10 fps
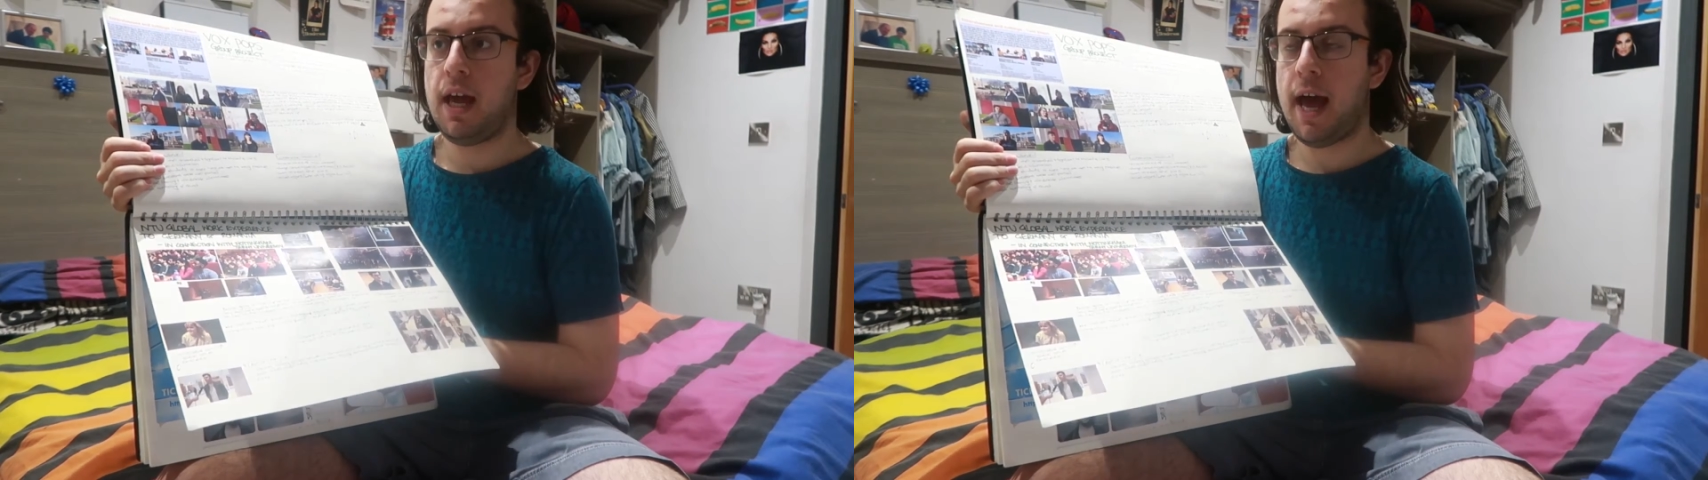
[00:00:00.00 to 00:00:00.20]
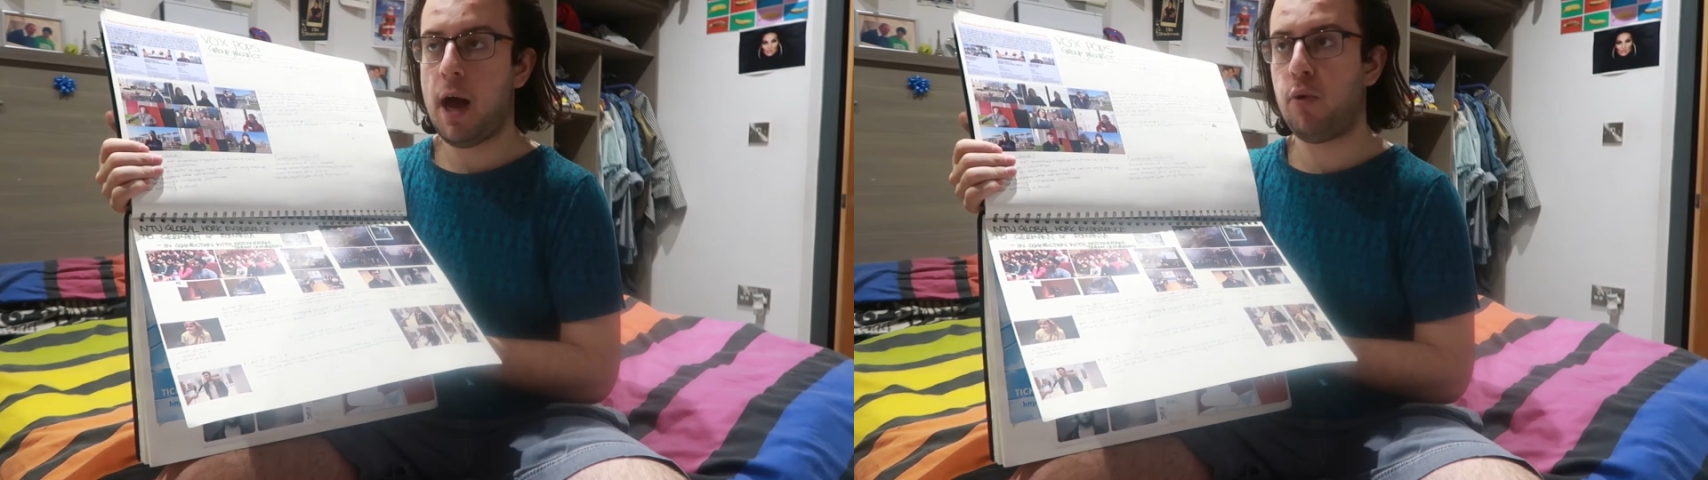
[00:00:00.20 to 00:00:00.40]

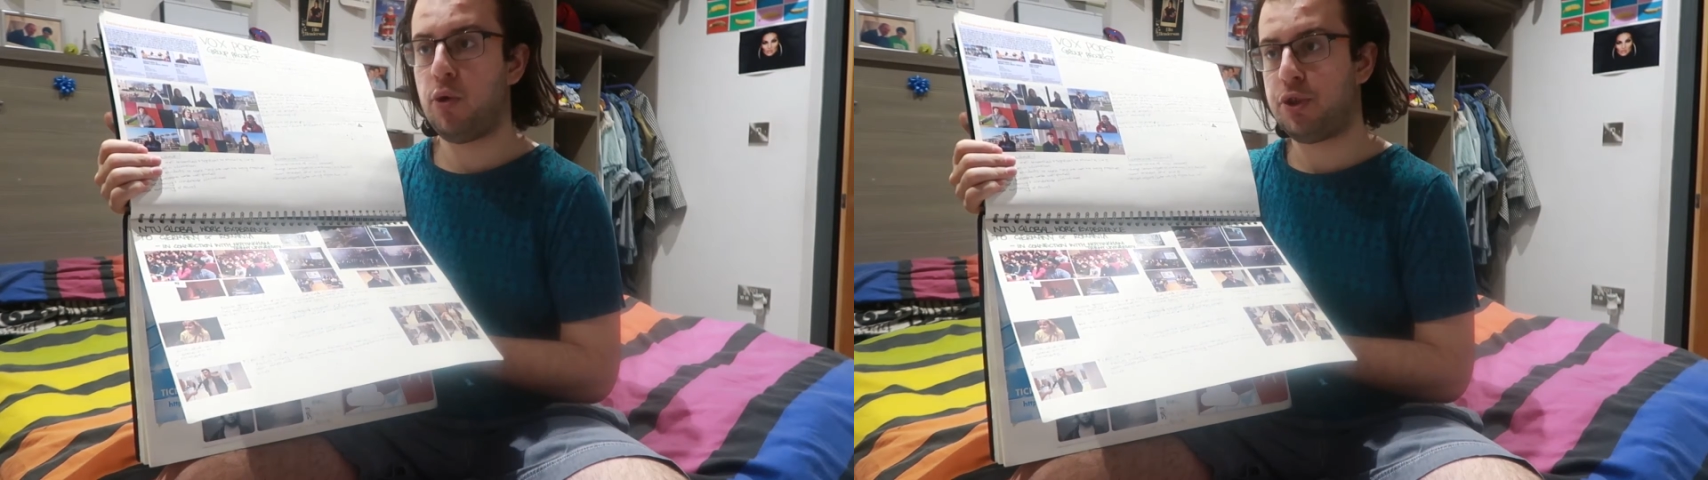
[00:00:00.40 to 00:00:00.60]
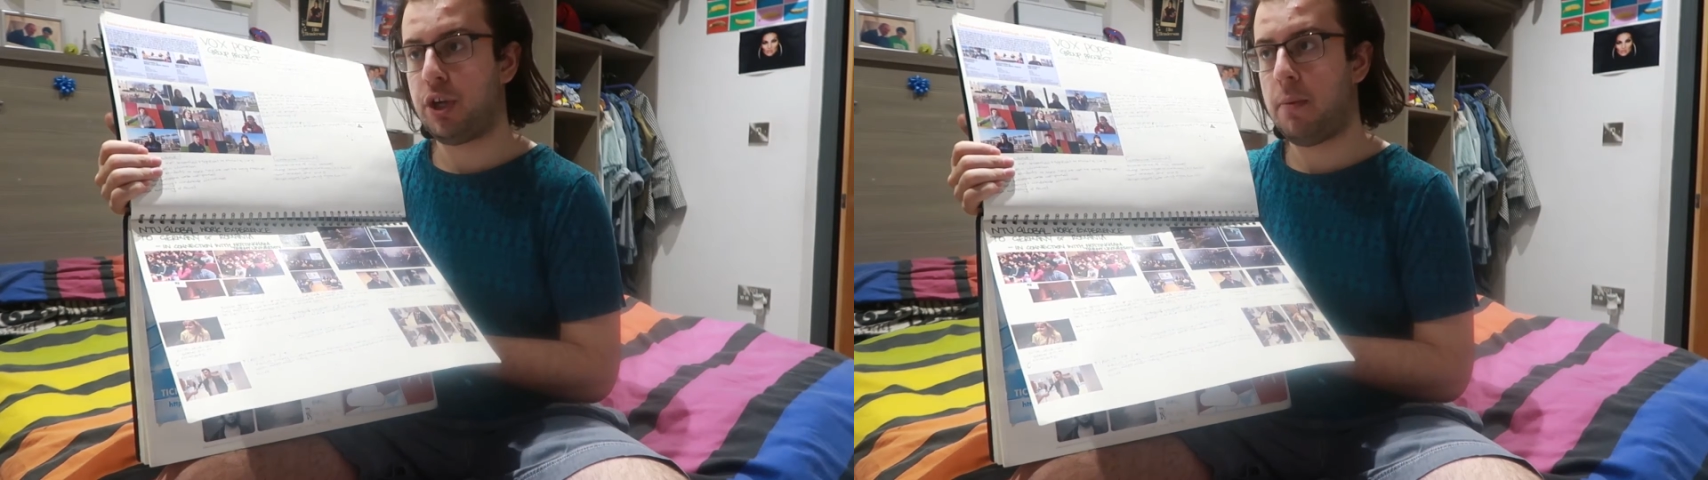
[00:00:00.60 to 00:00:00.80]
how
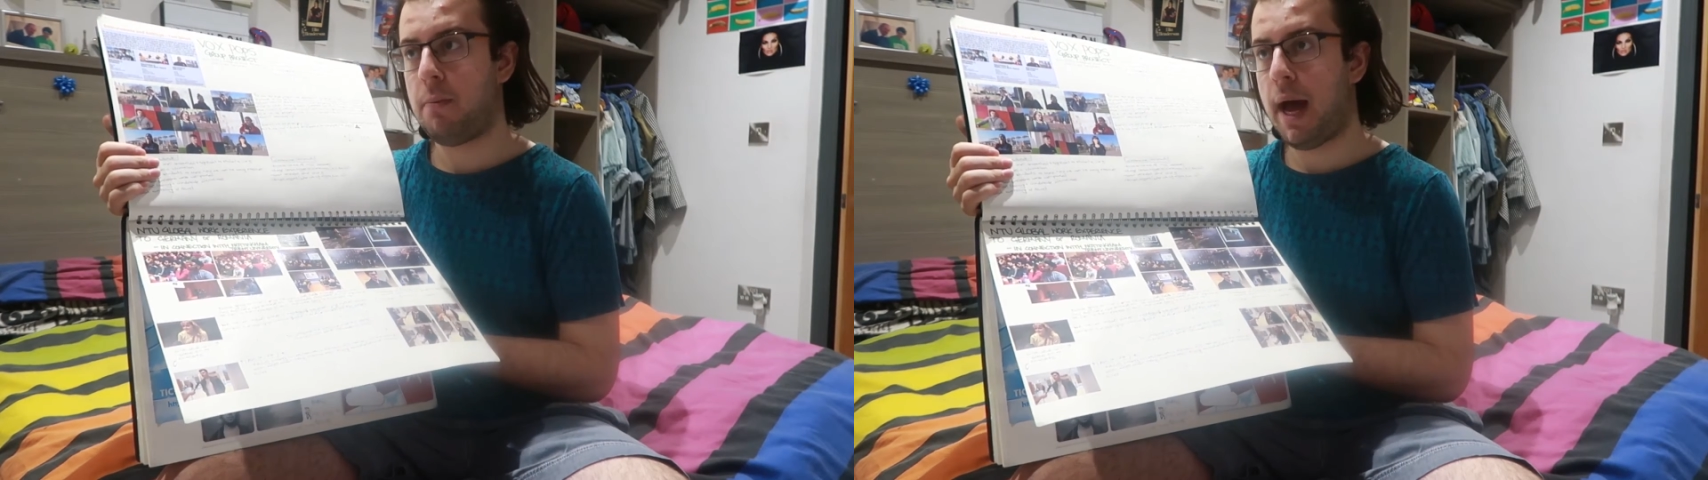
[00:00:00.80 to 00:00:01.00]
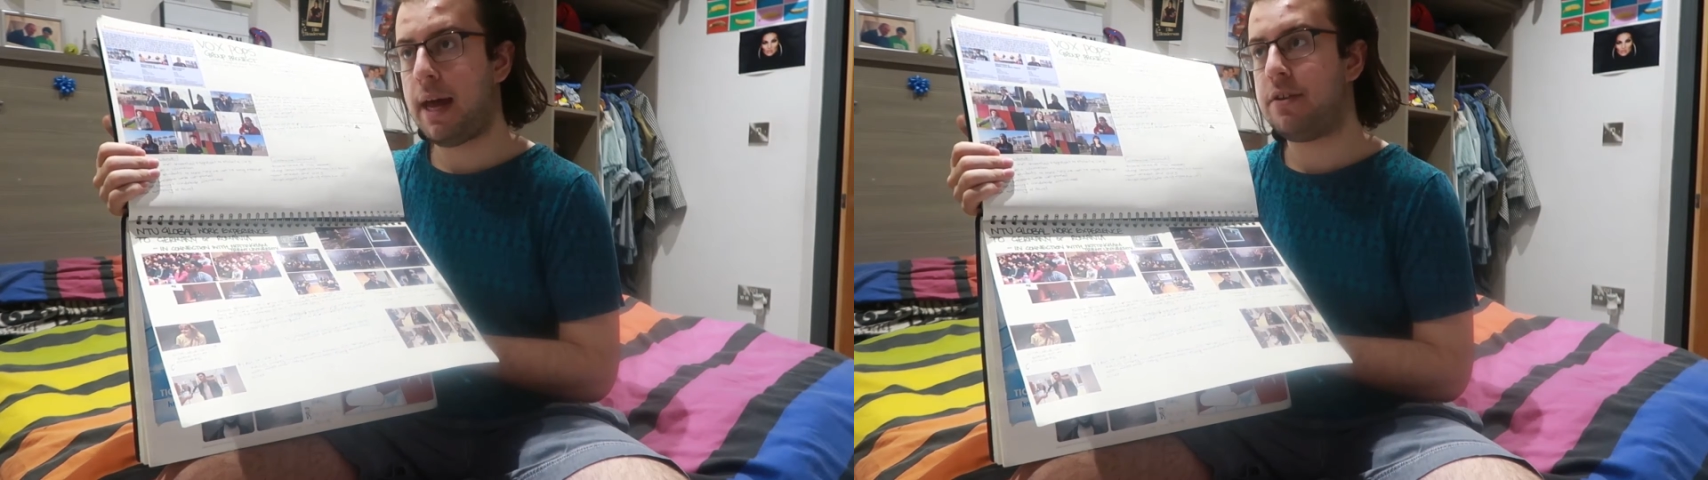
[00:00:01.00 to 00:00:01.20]

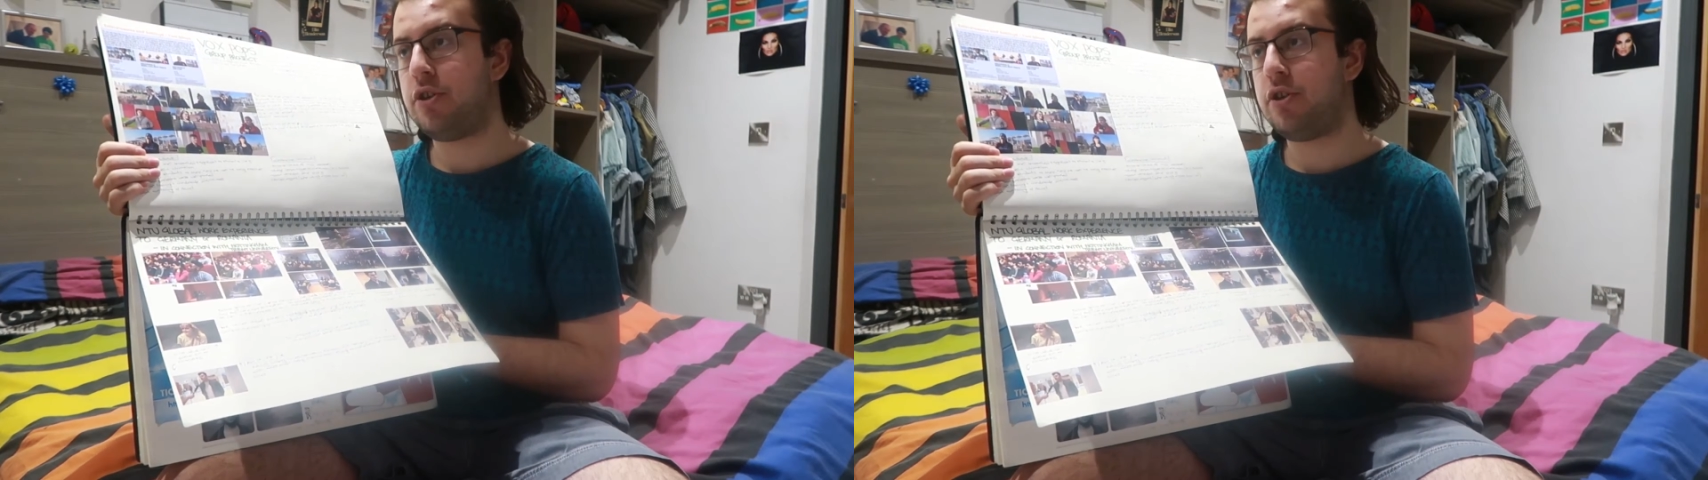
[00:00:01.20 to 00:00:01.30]
Nottingham and